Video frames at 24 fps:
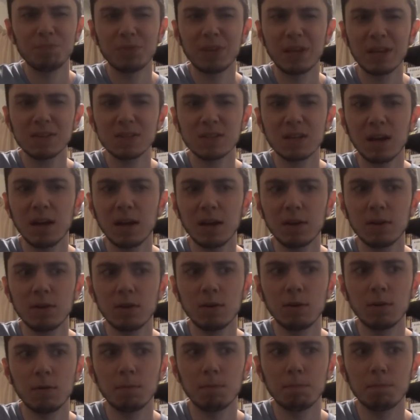That's kind
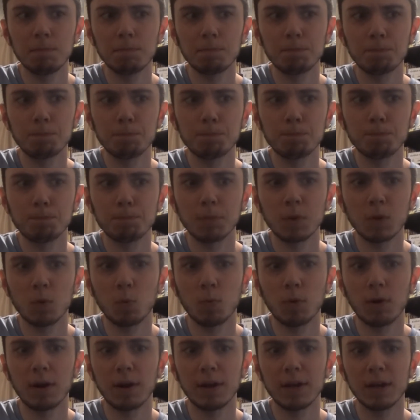of
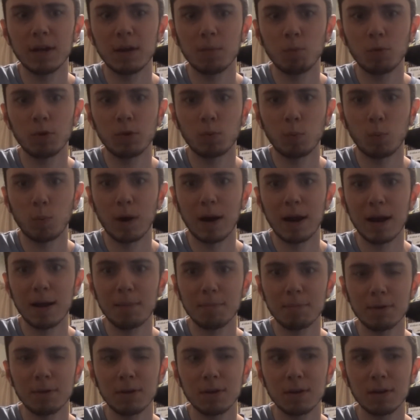where I am with
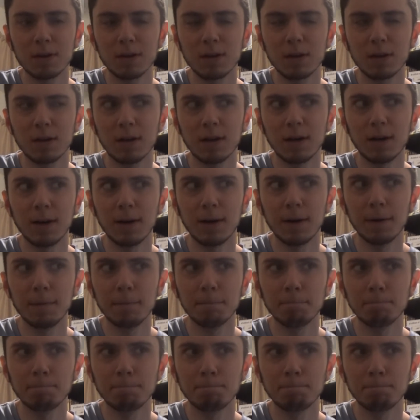rap. I